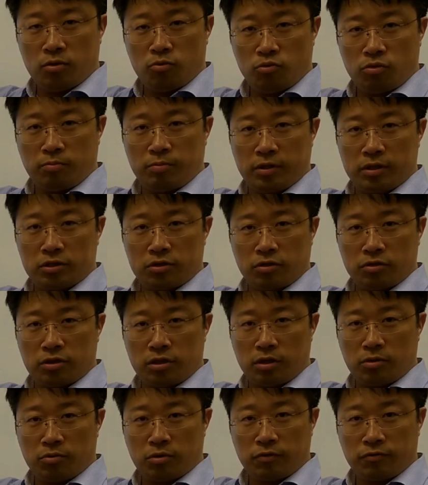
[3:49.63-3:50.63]
would be
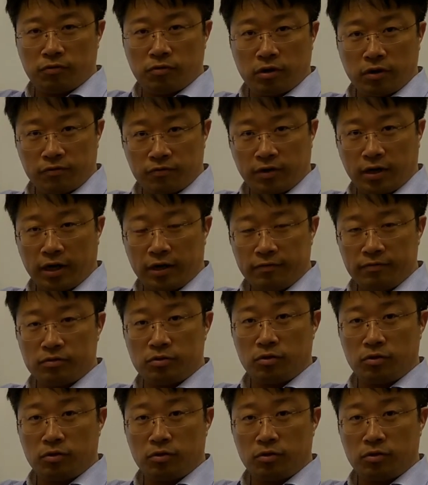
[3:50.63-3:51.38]
30 or 45,